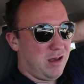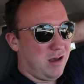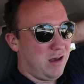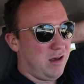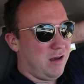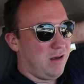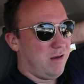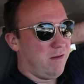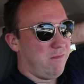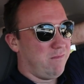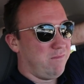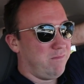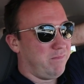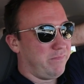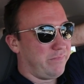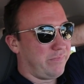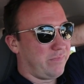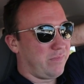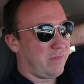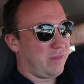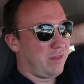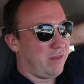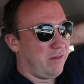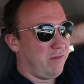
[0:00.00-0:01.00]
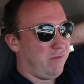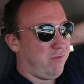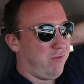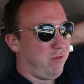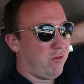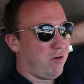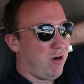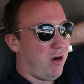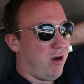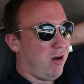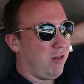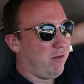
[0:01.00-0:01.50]
um,
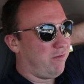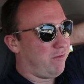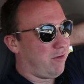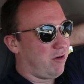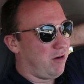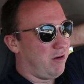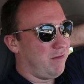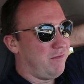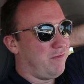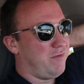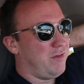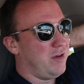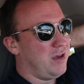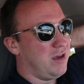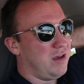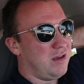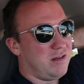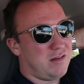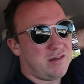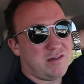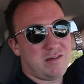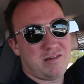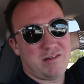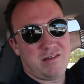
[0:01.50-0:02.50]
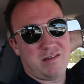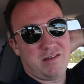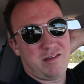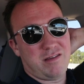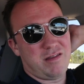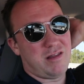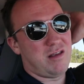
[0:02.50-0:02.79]
for all of our events.